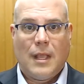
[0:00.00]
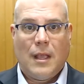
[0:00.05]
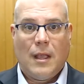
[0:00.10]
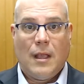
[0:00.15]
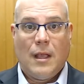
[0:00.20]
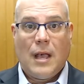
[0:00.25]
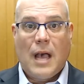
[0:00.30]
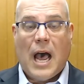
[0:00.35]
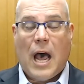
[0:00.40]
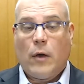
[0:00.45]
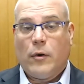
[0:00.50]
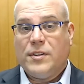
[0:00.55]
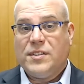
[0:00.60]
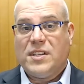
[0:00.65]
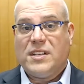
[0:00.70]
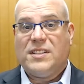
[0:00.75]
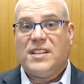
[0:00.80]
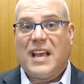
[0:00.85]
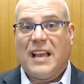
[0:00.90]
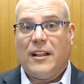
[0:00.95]
How does a
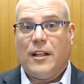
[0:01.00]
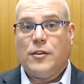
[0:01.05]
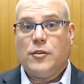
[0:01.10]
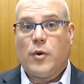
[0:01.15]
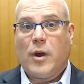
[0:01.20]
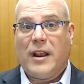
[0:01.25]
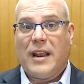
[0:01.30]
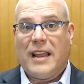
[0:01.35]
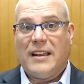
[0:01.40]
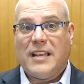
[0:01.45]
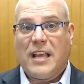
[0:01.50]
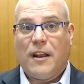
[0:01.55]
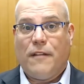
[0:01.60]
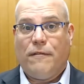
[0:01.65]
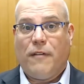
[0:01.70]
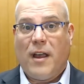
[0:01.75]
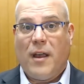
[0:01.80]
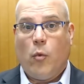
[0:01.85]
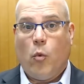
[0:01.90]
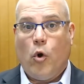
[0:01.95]
XyloTron
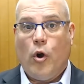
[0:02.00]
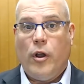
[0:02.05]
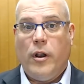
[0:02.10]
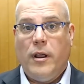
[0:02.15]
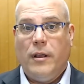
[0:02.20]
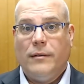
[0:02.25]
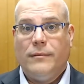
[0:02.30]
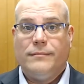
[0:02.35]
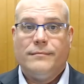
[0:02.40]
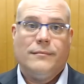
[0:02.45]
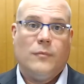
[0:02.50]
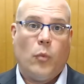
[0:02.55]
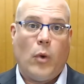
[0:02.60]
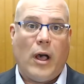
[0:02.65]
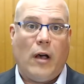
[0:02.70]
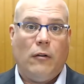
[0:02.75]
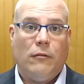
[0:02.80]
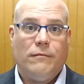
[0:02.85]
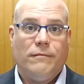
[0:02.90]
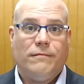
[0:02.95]
identify wood?
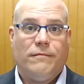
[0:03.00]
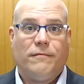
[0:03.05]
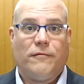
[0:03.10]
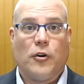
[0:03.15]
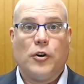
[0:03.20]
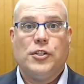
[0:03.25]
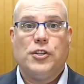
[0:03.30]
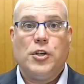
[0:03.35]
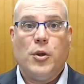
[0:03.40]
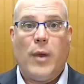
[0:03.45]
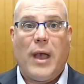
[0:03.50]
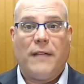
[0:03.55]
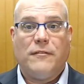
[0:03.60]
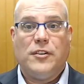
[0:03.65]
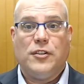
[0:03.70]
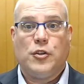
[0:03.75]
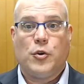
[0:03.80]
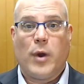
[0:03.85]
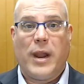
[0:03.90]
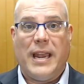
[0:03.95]
Well, first you have to
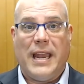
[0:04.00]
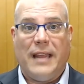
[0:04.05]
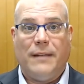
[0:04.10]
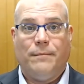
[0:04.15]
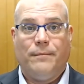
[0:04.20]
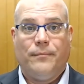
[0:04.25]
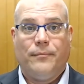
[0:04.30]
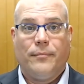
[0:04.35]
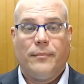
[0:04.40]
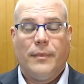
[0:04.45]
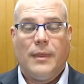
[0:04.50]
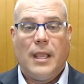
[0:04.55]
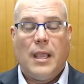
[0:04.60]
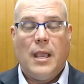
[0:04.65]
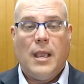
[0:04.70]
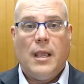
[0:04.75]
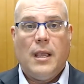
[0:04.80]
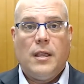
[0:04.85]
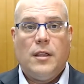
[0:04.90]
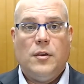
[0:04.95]
train it.
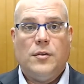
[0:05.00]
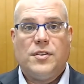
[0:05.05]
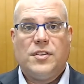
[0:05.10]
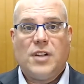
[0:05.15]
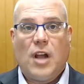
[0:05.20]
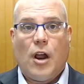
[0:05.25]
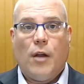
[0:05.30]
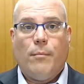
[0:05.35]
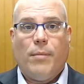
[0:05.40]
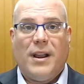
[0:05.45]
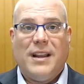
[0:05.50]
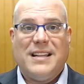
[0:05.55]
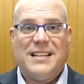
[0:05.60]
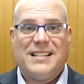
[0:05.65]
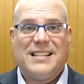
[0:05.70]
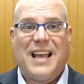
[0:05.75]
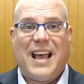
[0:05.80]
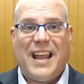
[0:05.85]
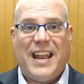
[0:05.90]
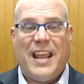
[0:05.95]
You start by
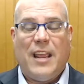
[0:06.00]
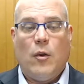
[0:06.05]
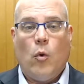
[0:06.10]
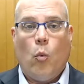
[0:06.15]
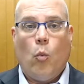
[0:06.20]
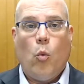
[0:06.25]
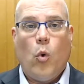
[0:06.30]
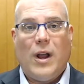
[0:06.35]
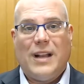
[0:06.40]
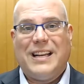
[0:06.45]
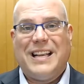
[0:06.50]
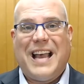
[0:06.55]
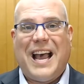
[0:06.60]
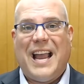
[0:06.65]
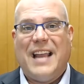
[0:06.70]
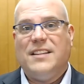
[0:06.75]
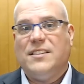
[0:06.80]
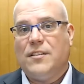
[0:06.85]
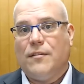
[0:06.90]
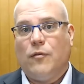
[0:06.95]
deciding what
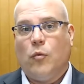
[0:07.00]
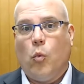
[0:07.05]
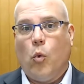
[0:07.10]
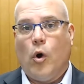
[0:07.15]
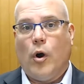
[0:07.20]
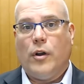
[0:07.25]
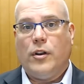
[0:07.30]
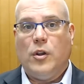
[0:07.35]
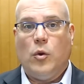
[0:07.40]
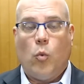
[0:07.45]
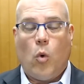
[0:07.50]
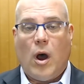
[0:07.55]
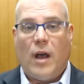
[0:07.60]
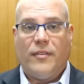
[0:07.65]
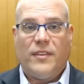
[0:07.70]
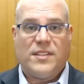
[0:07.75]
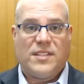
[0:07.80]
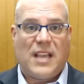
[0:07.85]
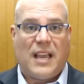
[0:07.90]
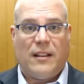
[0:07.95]
kinds of wood you want the
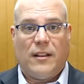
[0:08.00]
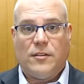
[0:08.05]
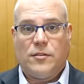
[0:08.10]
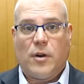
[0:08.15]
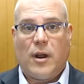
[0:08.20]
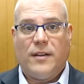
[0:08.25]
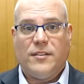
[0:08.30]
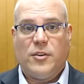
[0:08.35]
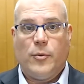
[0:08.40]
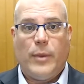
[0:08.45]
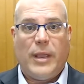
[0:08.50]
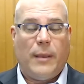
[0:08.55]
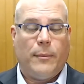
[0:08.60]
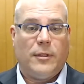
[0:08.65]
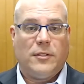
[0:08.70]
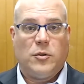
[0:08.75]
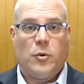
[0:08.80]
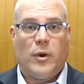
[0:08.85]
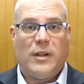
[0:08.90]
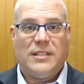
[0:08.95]
XyloTron to be able
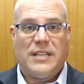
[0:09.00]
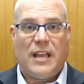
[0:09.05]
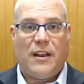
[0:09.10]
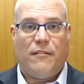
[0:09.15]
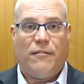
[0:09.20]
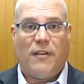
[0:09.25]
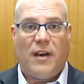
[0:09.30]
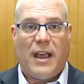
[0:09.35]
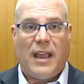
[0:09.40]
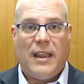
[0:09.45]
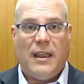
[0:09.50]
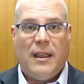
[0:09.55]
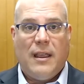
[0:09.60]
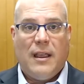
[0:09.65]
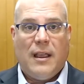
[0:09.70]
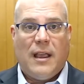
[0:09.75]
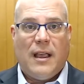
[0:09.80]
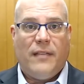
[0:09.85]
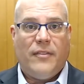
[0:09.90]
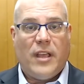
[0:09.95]
to identify,
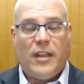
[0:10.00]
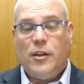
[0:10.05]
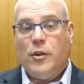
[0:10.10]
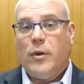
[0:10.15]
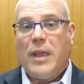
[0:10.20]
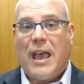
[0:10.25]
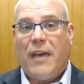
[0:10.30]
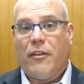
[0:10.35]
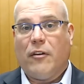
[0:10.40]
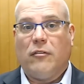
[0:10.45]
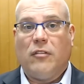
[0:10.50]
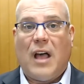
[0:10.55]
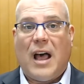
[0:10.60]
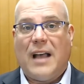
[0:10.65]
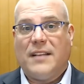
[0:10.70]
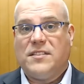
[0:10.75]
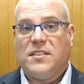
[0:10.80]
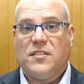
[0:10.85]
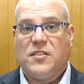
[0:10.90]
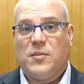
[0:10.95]
and then you gather lots
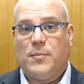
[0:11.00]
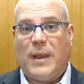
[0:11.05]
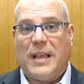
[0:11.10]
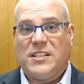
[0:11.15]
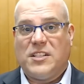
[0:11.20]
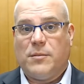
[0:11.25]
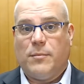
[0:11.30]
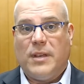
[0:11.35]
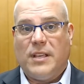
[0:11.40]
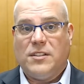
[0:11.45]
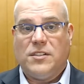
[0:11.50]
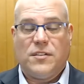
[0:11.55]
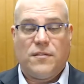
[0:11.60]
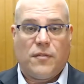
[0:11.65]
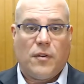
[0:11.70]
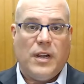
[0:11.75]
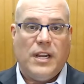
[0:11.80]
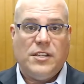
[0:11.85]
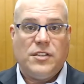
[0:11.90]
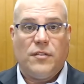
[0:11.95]
of specimens for
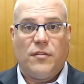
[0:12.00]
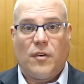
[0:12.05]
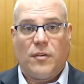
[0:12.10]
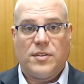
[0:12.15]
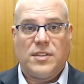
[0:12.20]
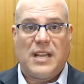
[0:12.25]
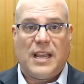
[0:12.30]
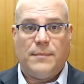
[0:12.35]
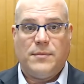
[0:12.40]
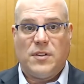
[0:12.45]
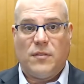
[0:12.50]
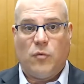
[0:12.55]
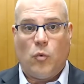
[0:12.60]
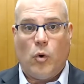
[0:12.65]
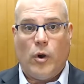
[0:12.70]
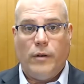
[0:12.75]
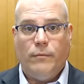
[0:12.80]
each of those types of wood.